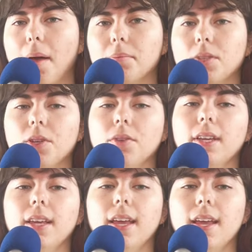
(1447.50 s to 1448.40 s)

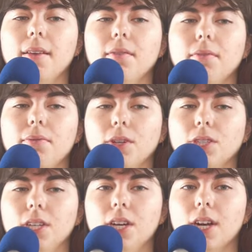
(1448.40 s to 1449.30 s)
Absolutely. In
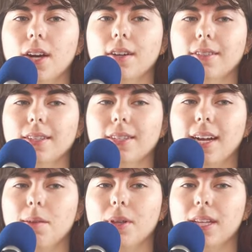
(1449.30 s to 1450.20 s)
first year
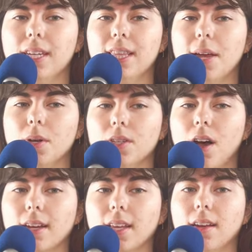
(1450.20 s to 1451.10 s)
sustainability, they were
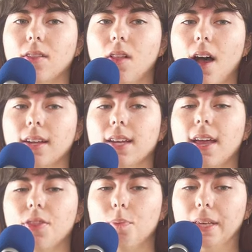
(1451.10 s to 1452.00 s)
talking a lot
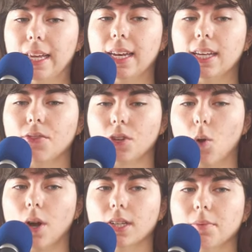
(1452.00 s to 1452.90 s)
at the beginning of the
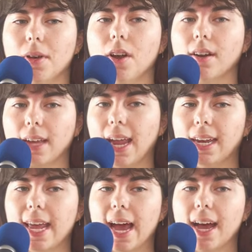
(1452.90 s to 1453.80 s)
course about
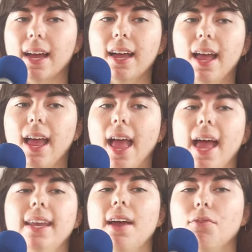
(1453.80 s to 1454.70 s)
Arcadia
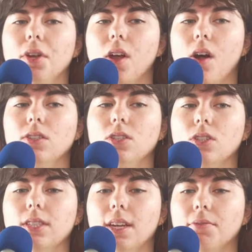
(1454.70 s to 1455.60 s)
and every
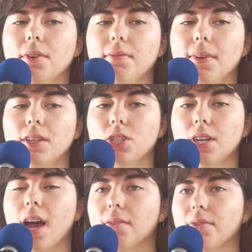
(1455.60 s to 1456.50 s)
culture's different
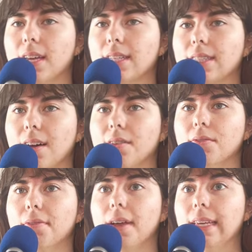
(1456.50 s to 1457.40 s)
vision of this,
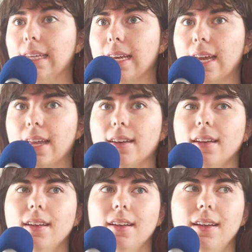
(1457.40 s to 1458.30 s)
of Eden,
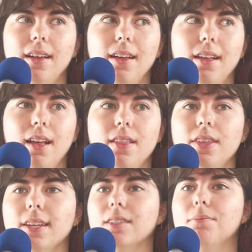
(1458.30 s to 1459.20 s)

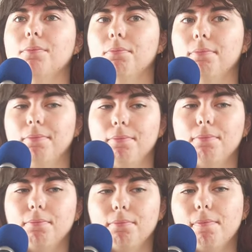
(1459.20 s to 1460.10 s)
this
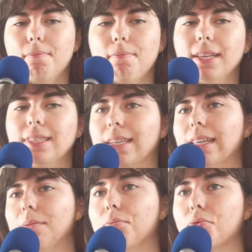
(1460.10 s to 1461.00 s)

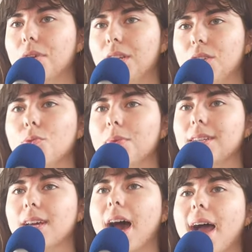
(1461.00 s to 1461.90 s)
basically
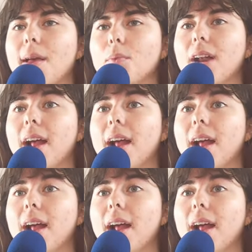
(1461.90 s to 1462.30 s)
pre-human time when